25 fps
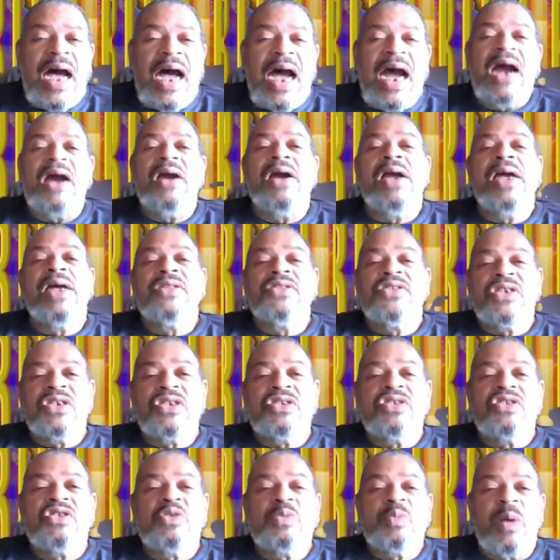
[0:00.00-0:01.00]
Our
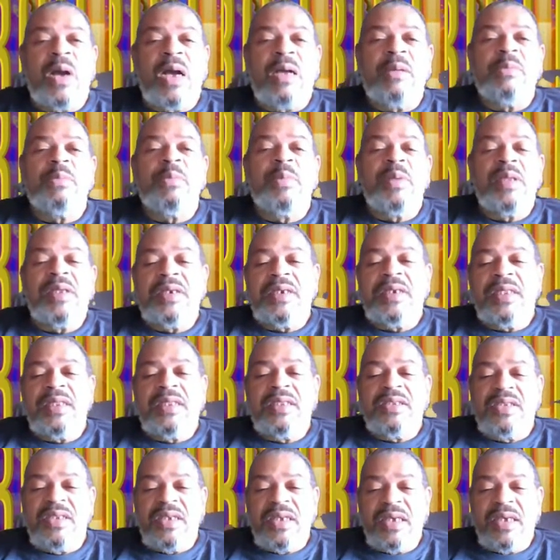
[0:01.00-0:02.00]
ancestors probably did
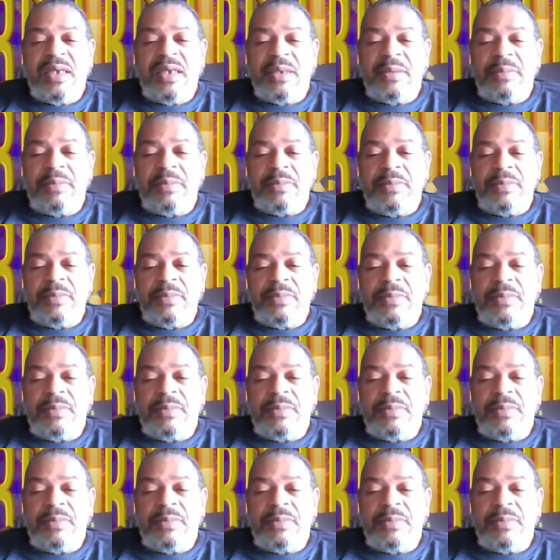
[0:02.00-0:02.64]
the same.